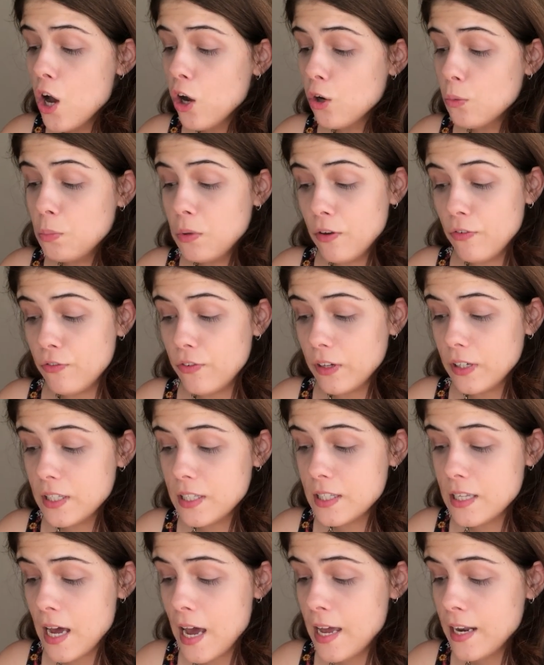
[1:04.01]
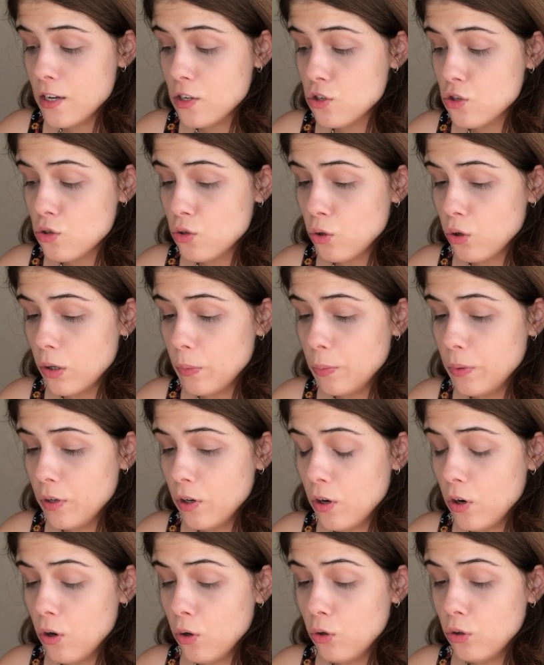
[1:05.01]
could be a fixed sign, a
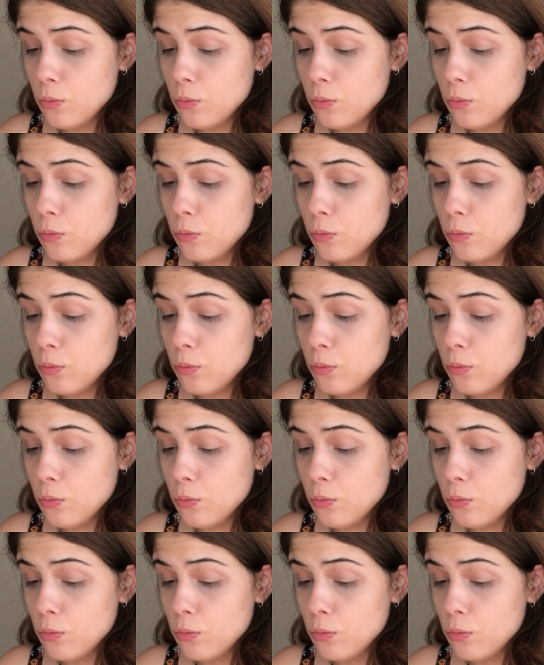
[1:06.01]
Scorpio,